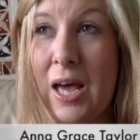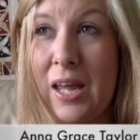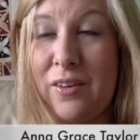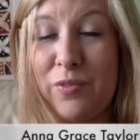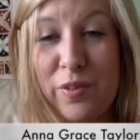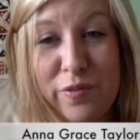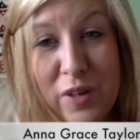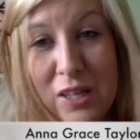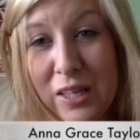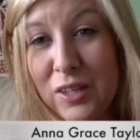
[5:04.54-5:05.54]
And if we're
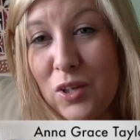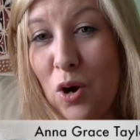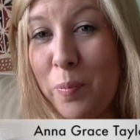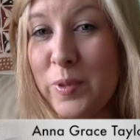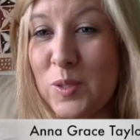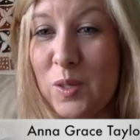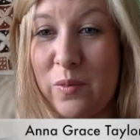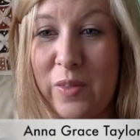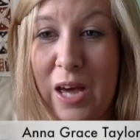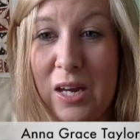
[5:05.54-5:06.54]
feeling the opposite
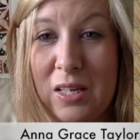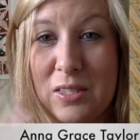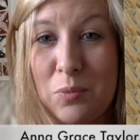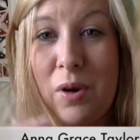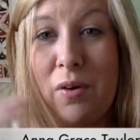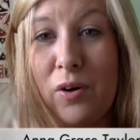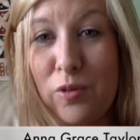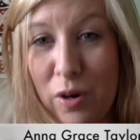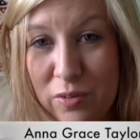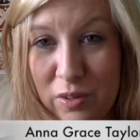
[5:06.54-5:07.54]
of that, it's where our
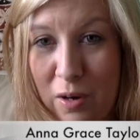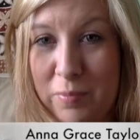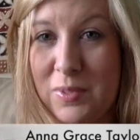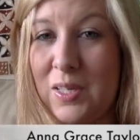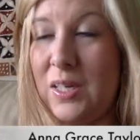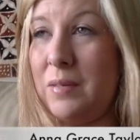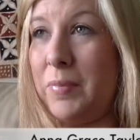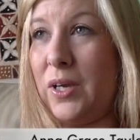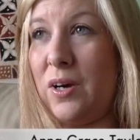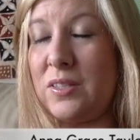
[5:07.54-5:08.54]
growth comes in
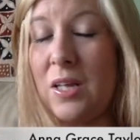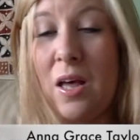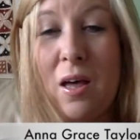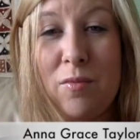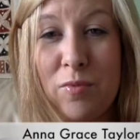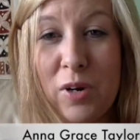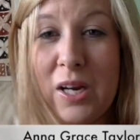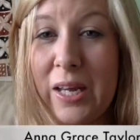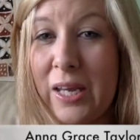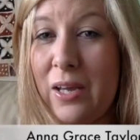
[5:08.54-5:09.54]
because
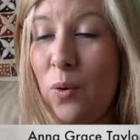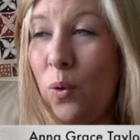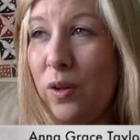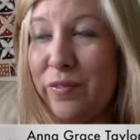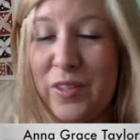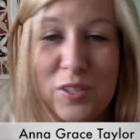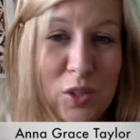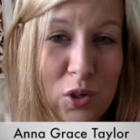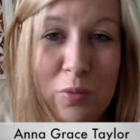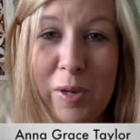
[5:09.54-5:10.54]
really all of
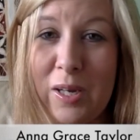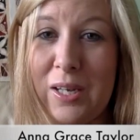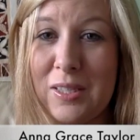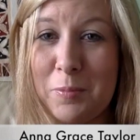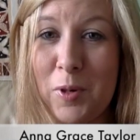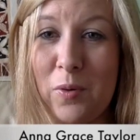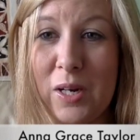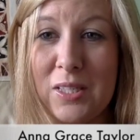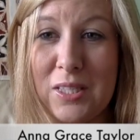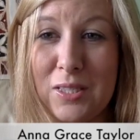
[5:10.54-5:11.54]
this human
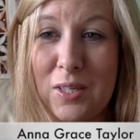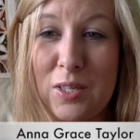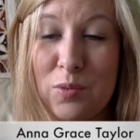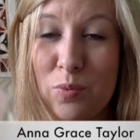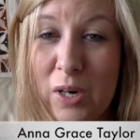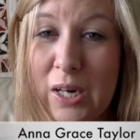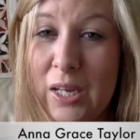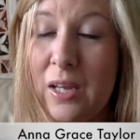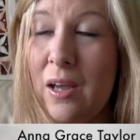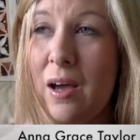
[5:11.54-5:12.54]
experience is, is
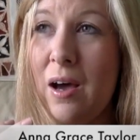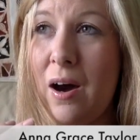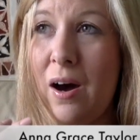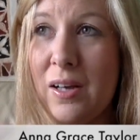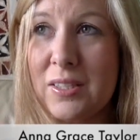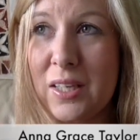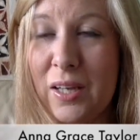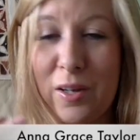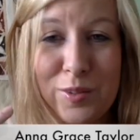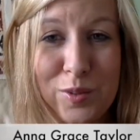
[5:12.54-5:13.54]
really
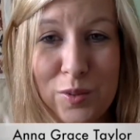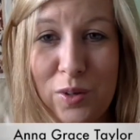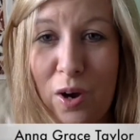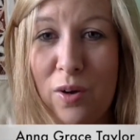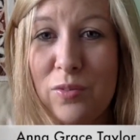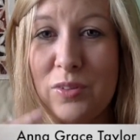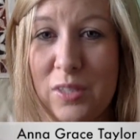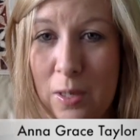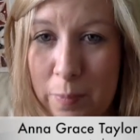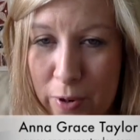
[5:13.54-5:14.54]
asking us to go
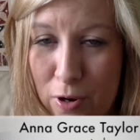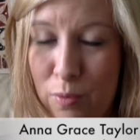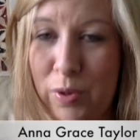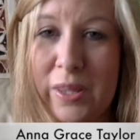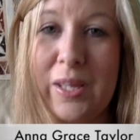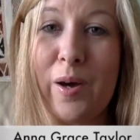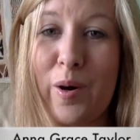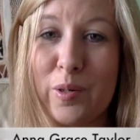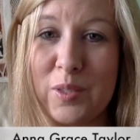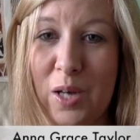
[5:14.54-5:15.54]
deeper within
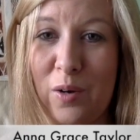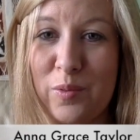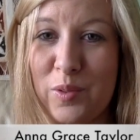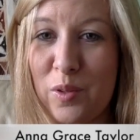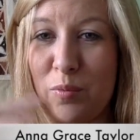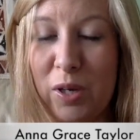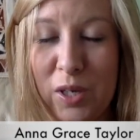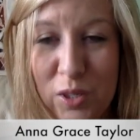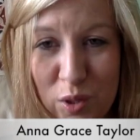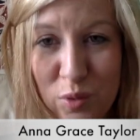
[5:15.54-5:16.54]
ourselves so that we
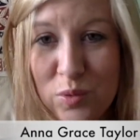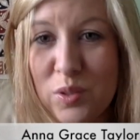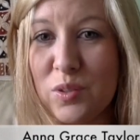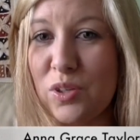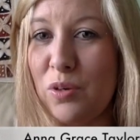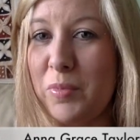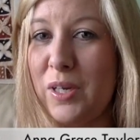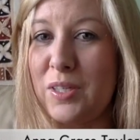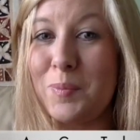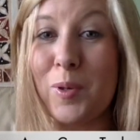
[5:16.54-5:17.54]
can use this human
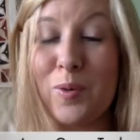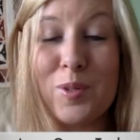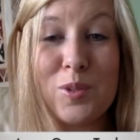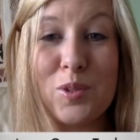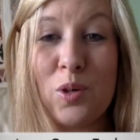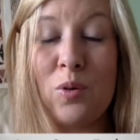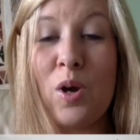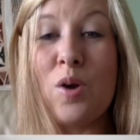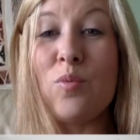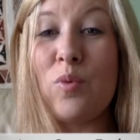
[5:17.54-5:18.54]
experience to
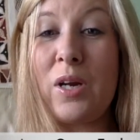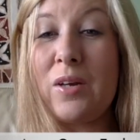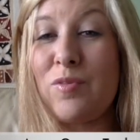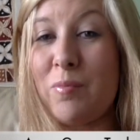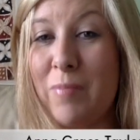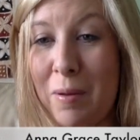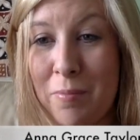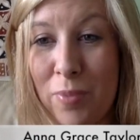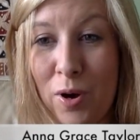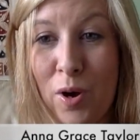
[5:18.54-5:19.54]
really
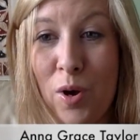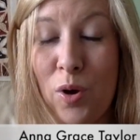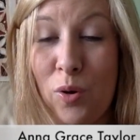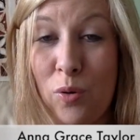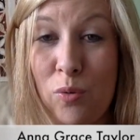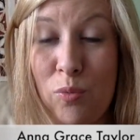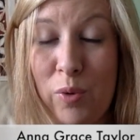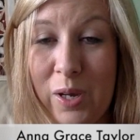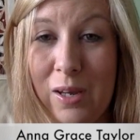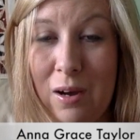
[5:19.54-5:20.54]
remember who
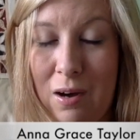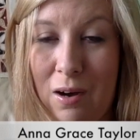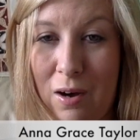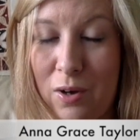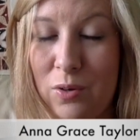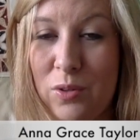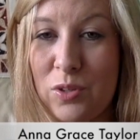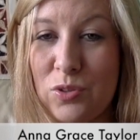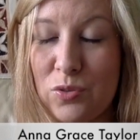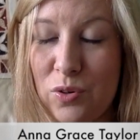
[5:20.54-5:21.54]
we are, who the
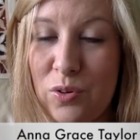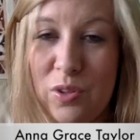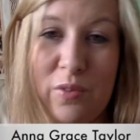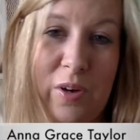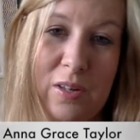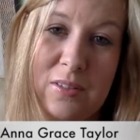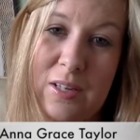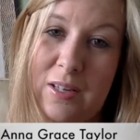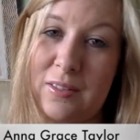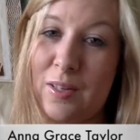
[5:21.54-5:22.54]
truth of us
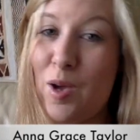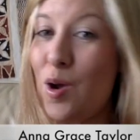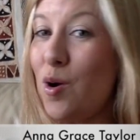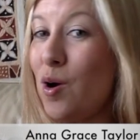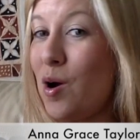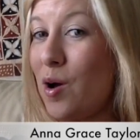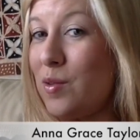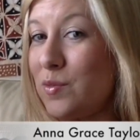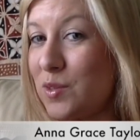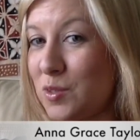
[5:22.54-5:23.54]
is,
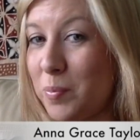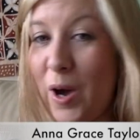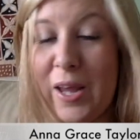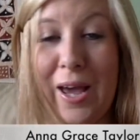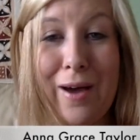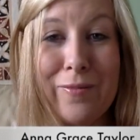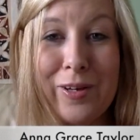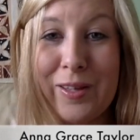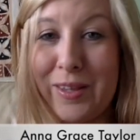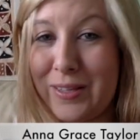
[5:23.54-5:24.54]
despite
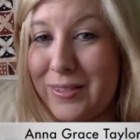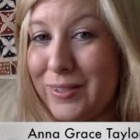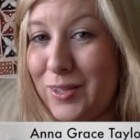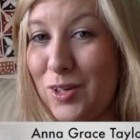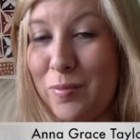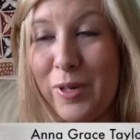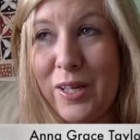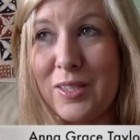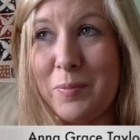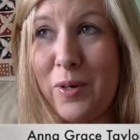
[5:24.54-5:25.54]
having this human
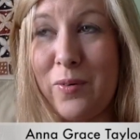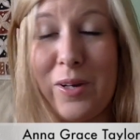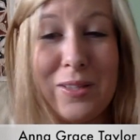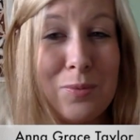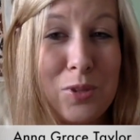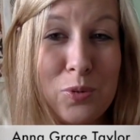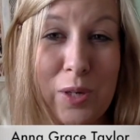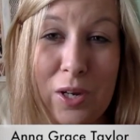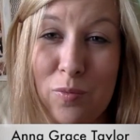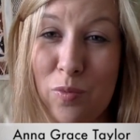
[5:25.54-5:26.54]
experience which we
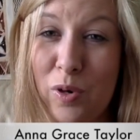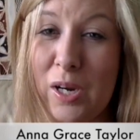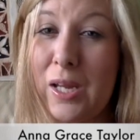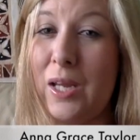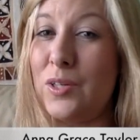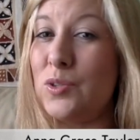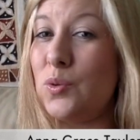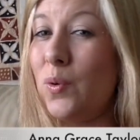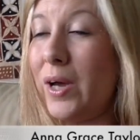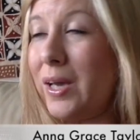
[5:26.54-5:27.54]
can really
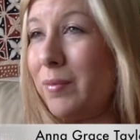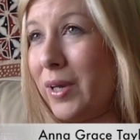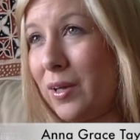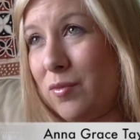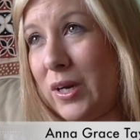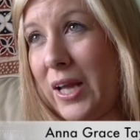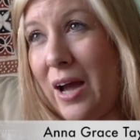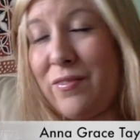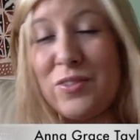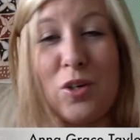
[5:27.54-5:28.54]
enjoy, we can really
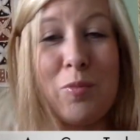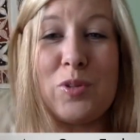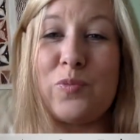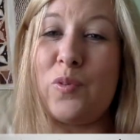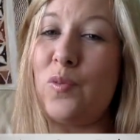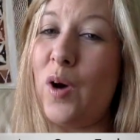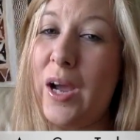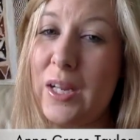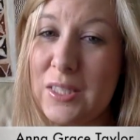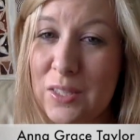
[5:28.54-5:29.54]
have so much
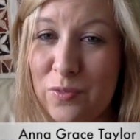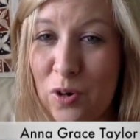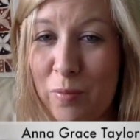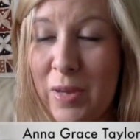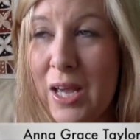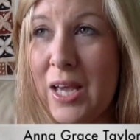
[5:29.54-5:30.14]
variety from.